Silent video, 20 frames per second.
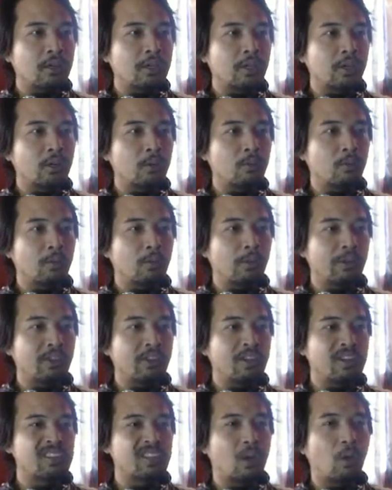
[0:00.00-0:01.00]
you know,
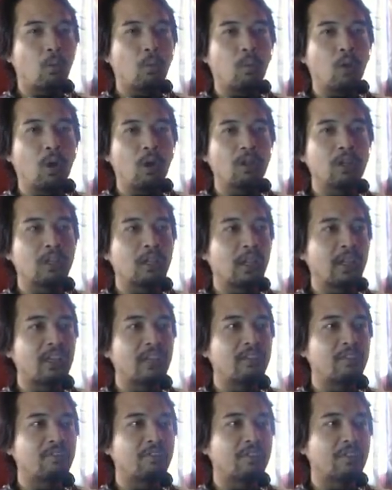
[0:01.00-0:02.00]
when there's a wall
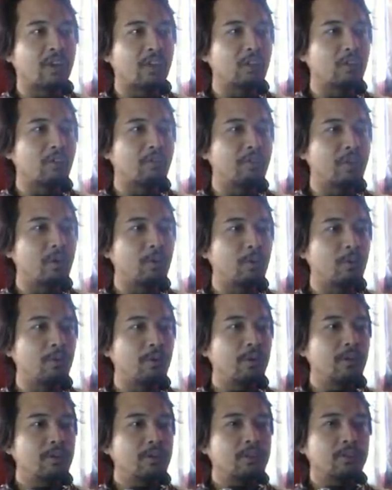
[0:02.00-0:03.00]
like in front of you,
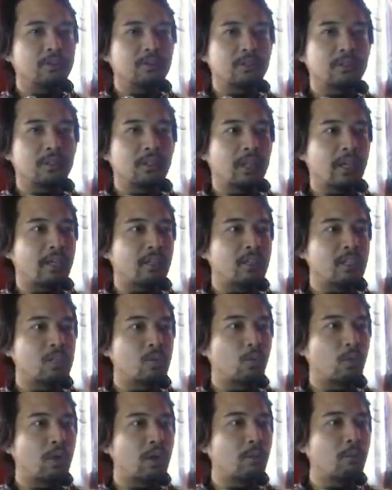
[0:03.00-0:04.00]
like it
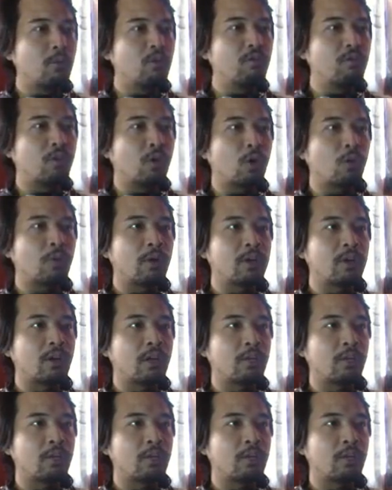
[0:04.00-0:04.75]
doesn't want to move forward.